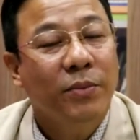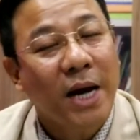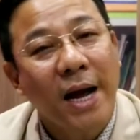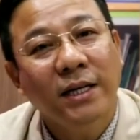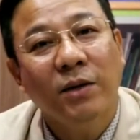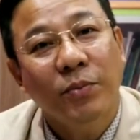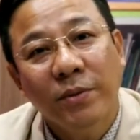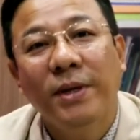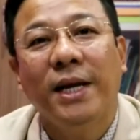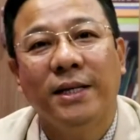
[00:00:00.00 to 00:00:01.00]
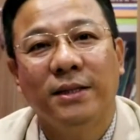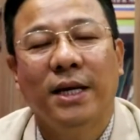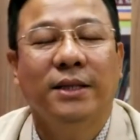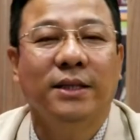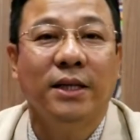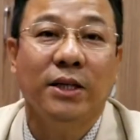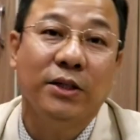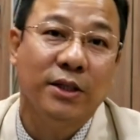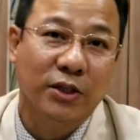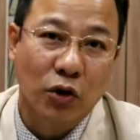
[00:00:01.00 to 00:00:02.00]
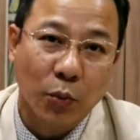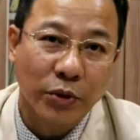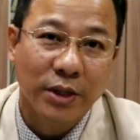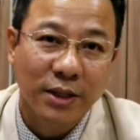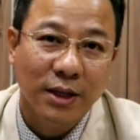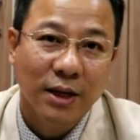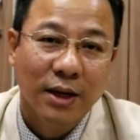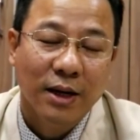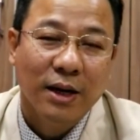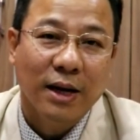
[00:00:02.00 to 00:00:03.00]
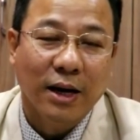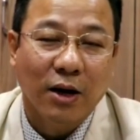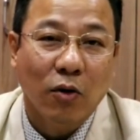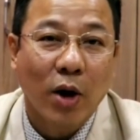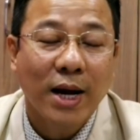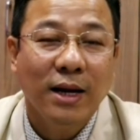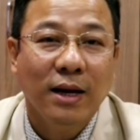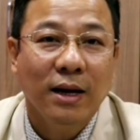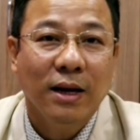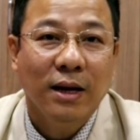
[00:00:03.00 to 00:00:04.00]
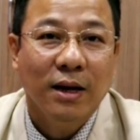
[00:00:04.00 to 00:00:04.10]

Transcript: pride and privilege as an indigenous community while